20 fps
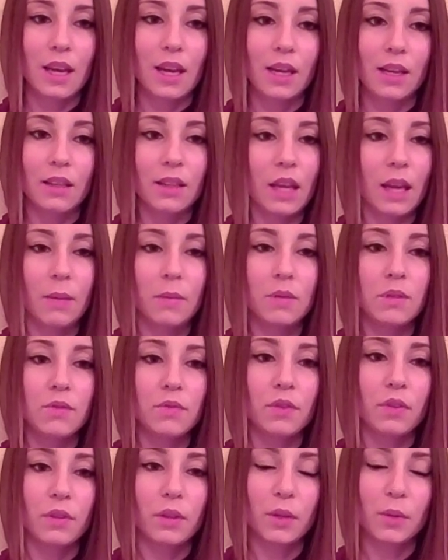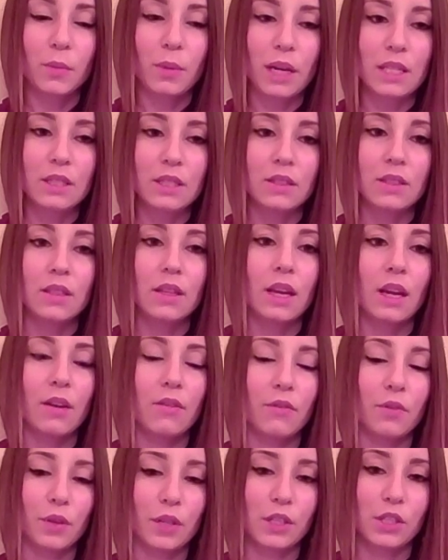and claims for requests
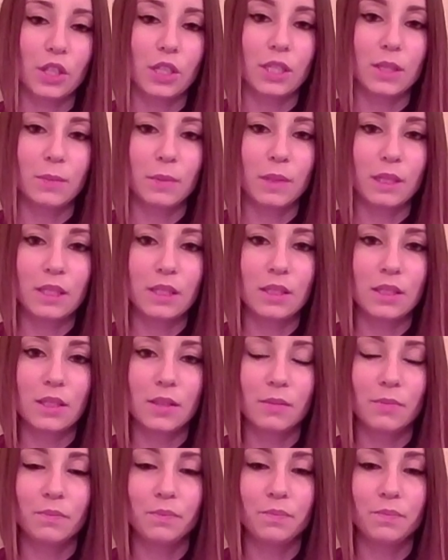for adjustments.